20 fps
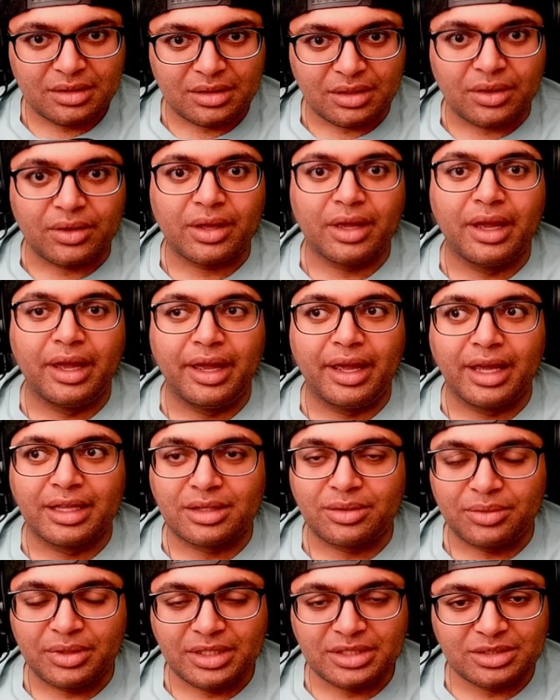Okay, I got
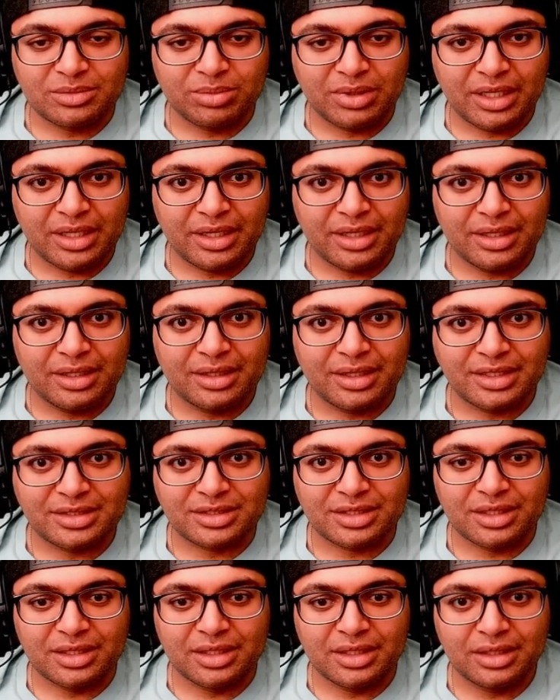the razor blade. That's
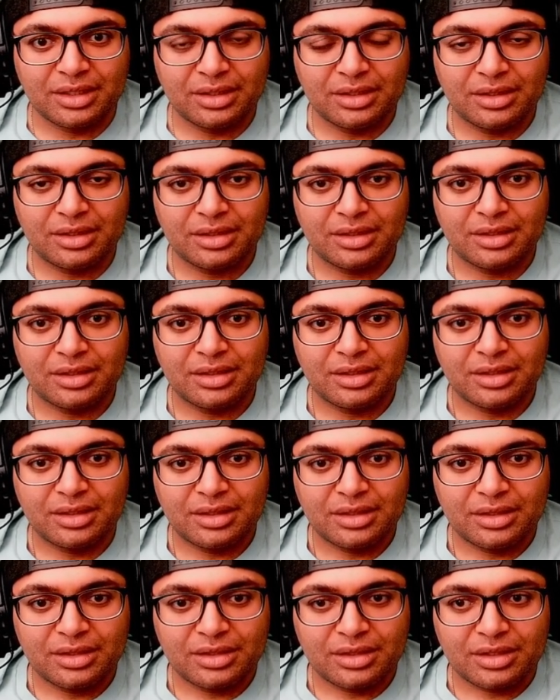good.
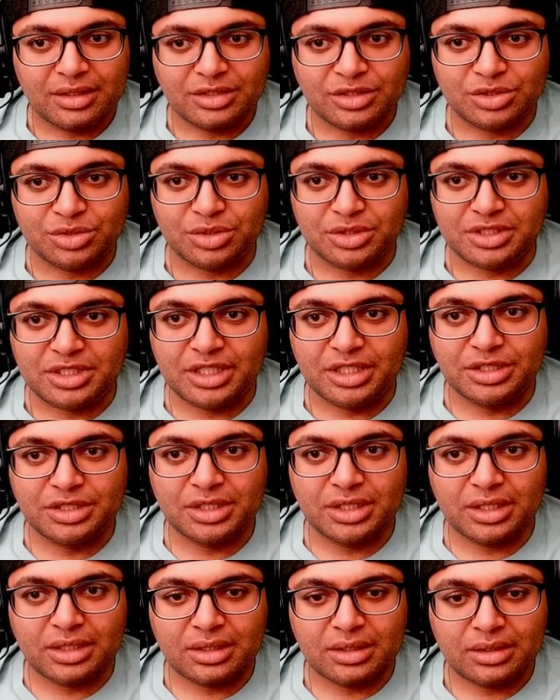
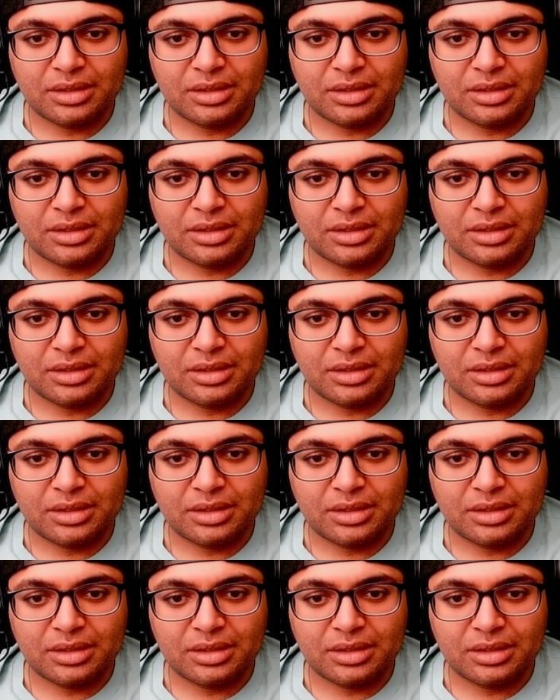Strategic.